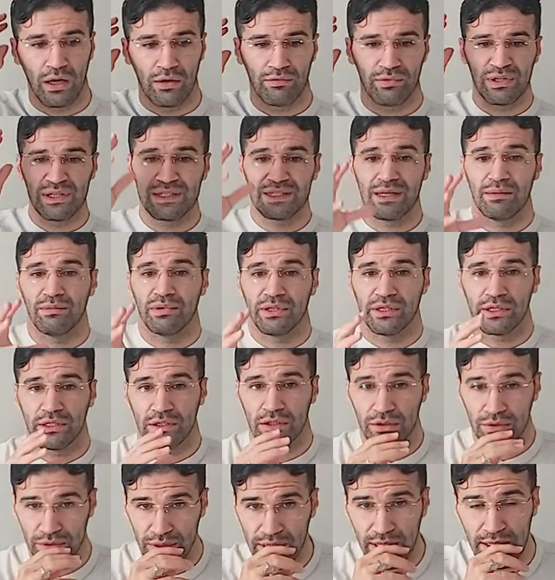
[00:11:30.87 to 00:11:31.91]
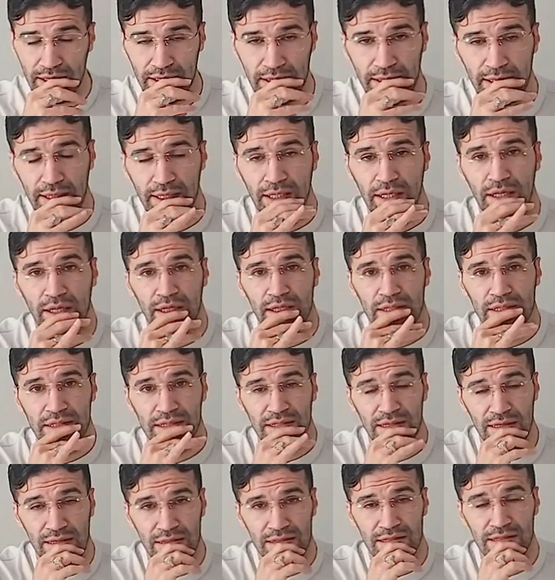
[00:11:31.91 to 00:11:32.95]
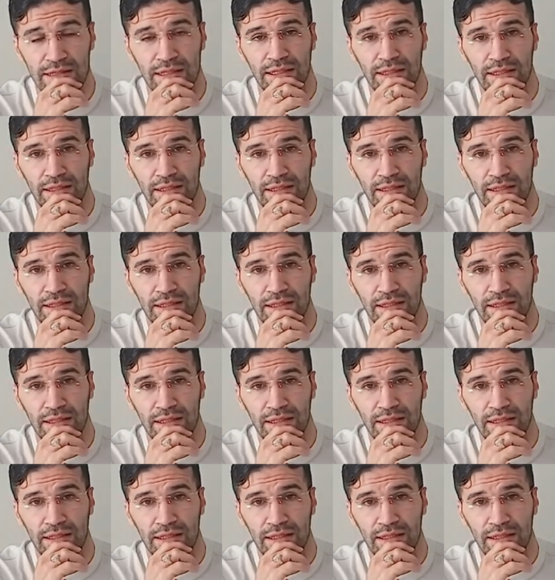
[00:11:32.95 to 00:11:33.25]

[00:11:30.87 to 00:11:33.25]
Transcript: For example, in Quran, it says,